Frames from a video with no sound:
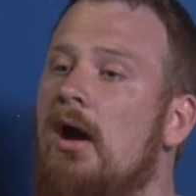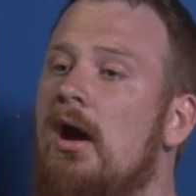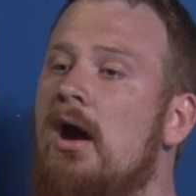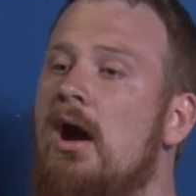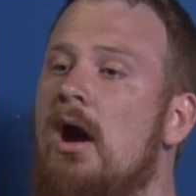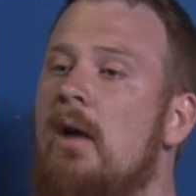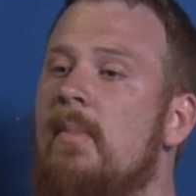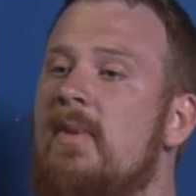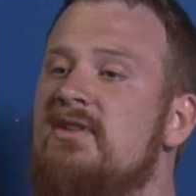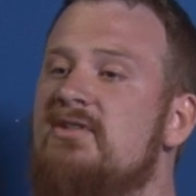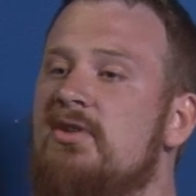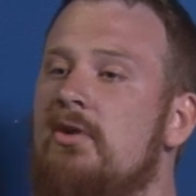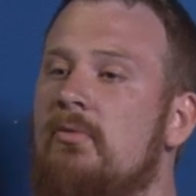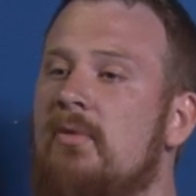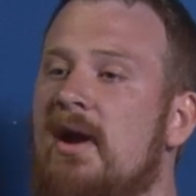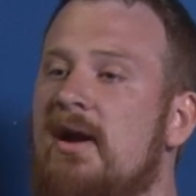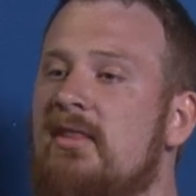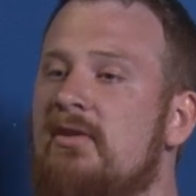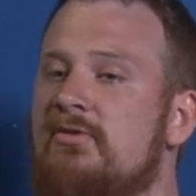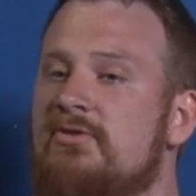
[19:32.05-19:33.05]
Um, and so
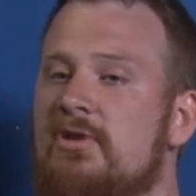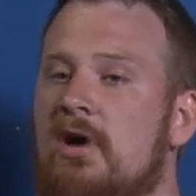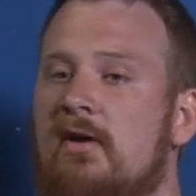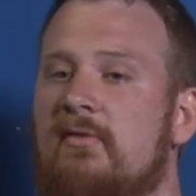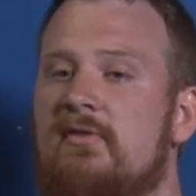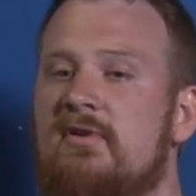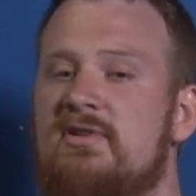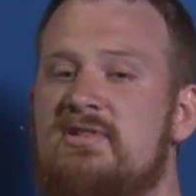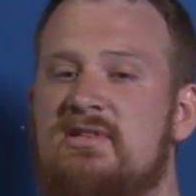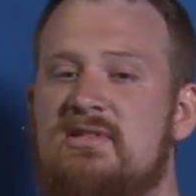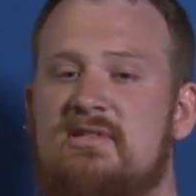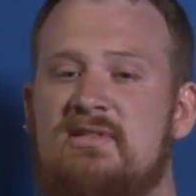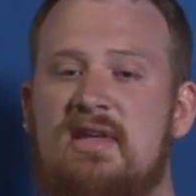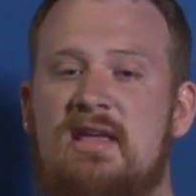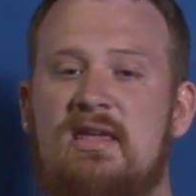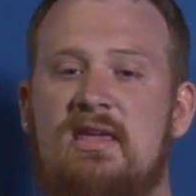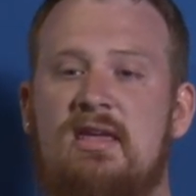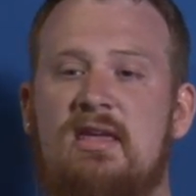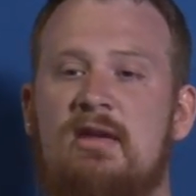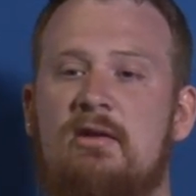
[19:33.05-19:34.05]
writing the resolvers is
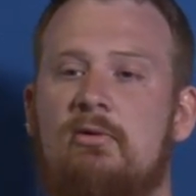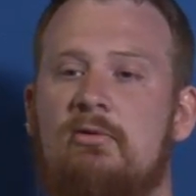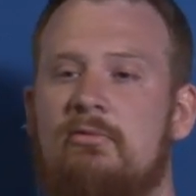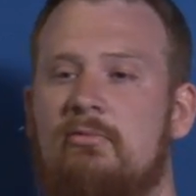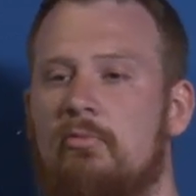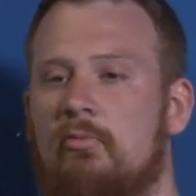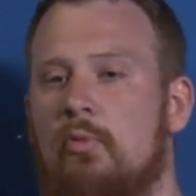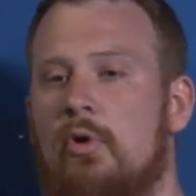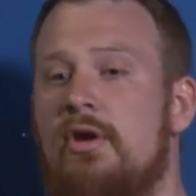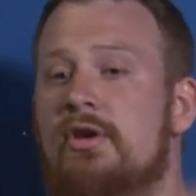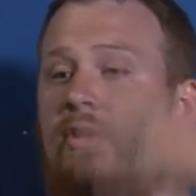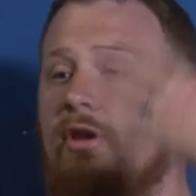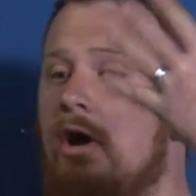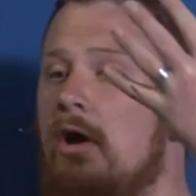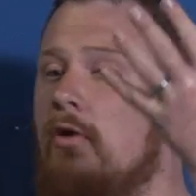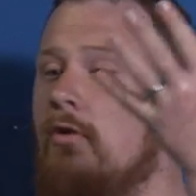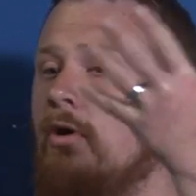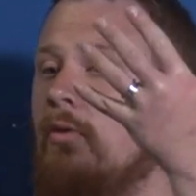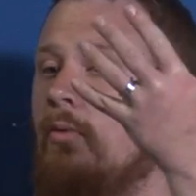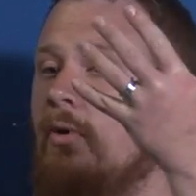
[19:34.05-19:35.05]
taking one
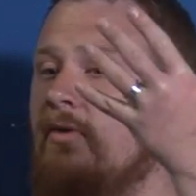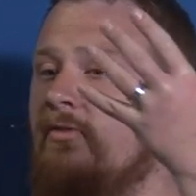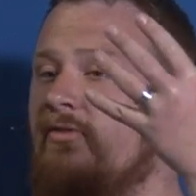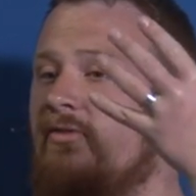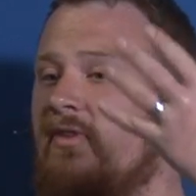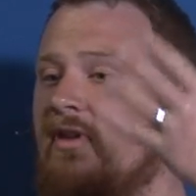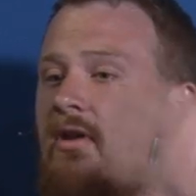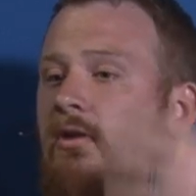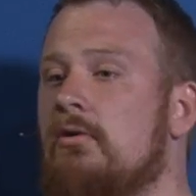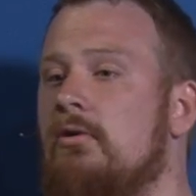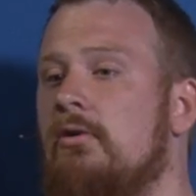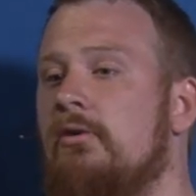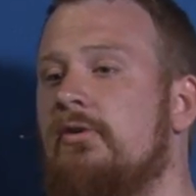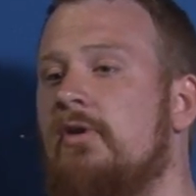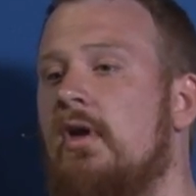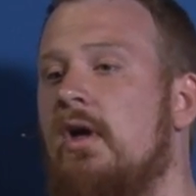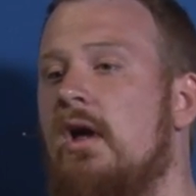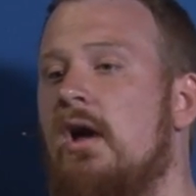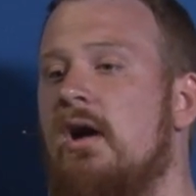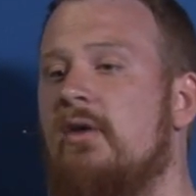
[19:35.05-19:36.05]
node or one
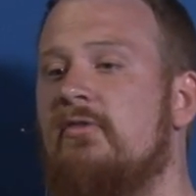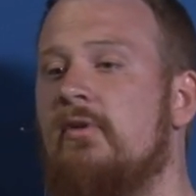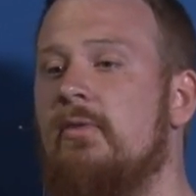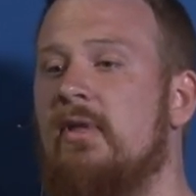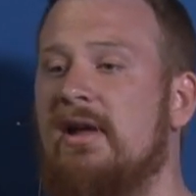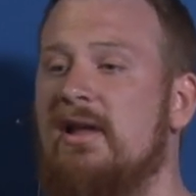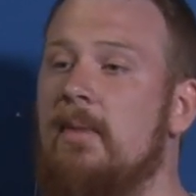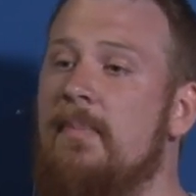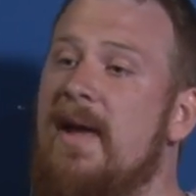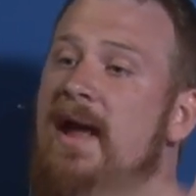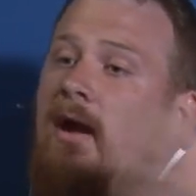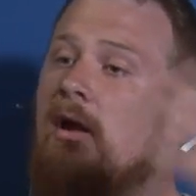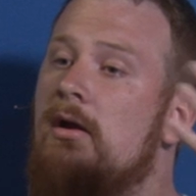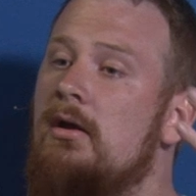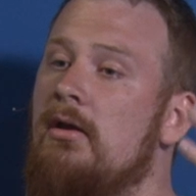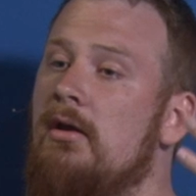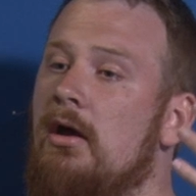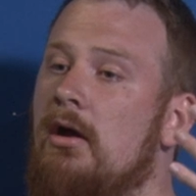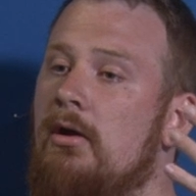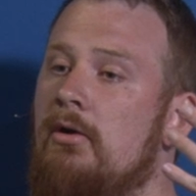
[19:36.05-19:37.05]
field from like a
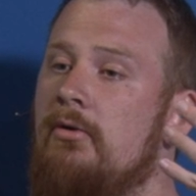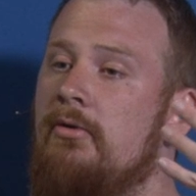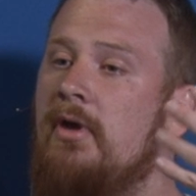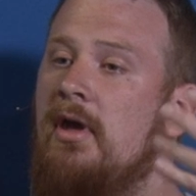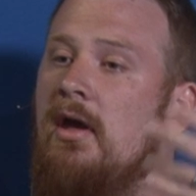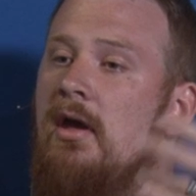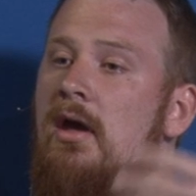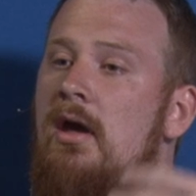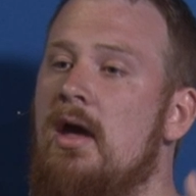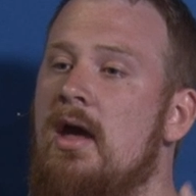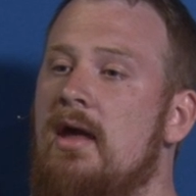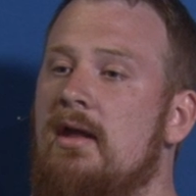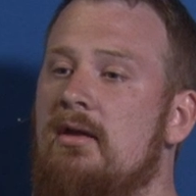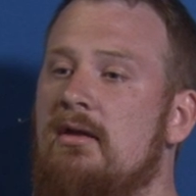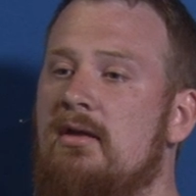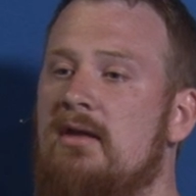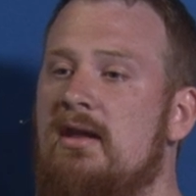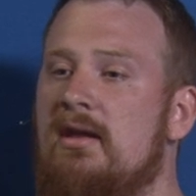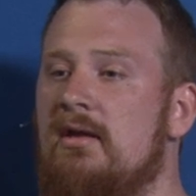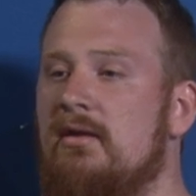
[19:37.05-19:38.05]
parent node
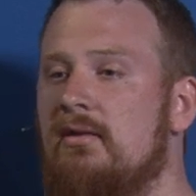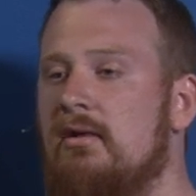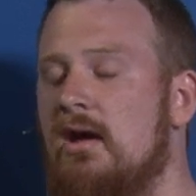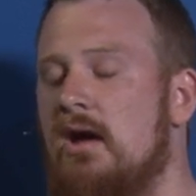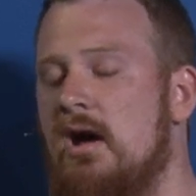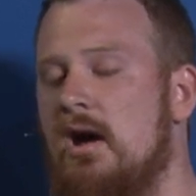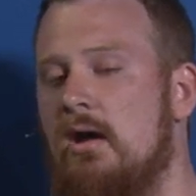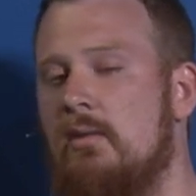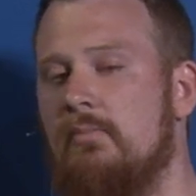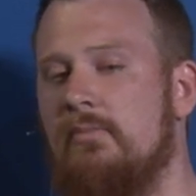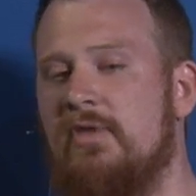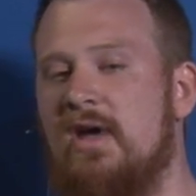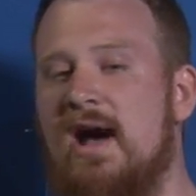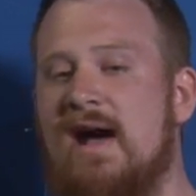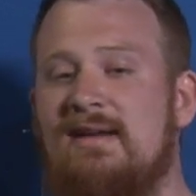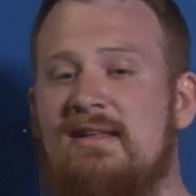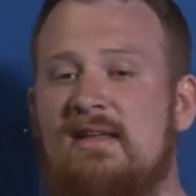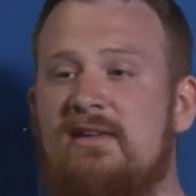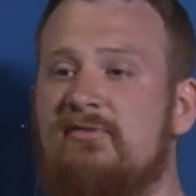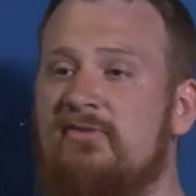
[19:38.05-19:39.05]
and getting um, the
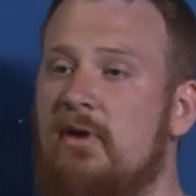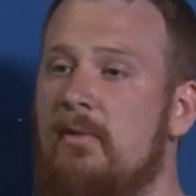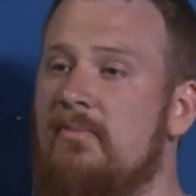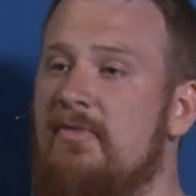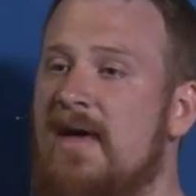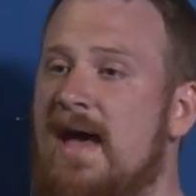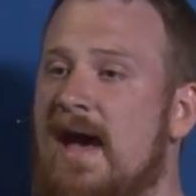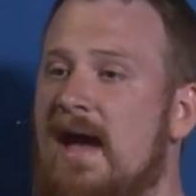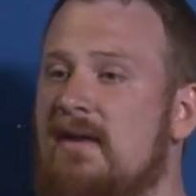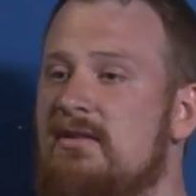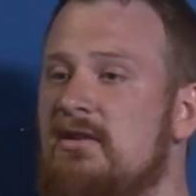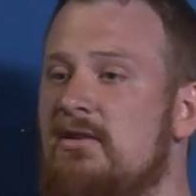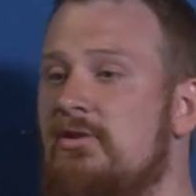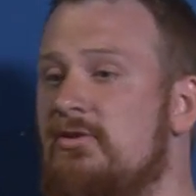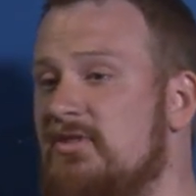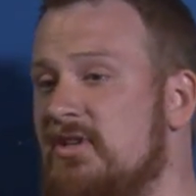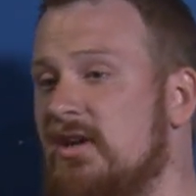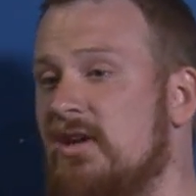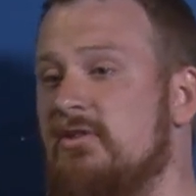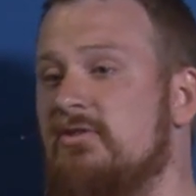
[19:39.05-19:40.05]
ID from that and
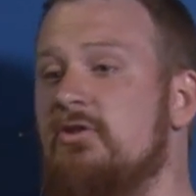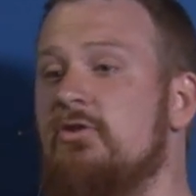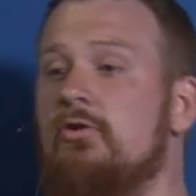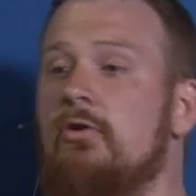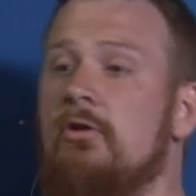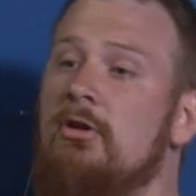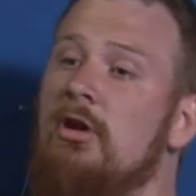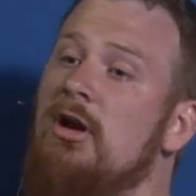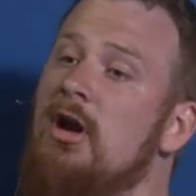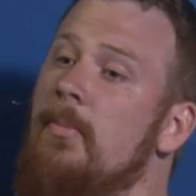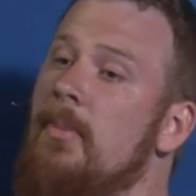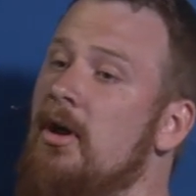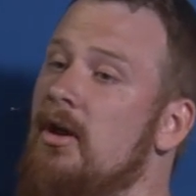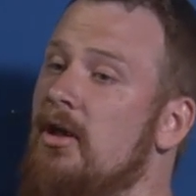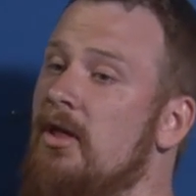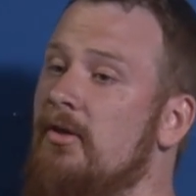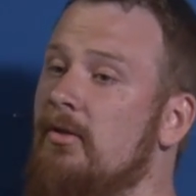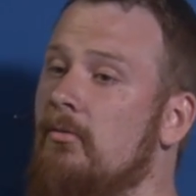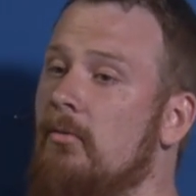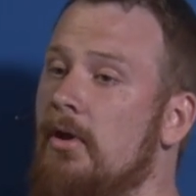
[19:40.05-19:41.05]
using it to do a lookup on
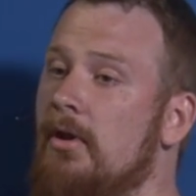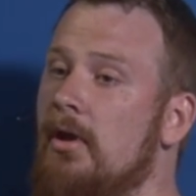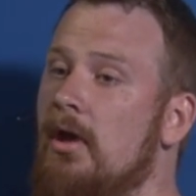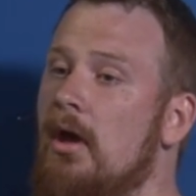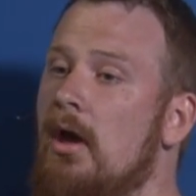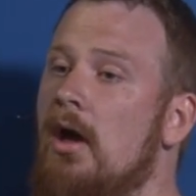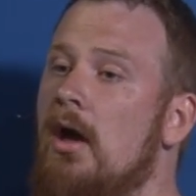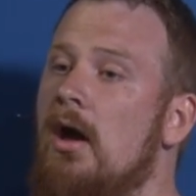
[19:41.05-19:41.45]
another one.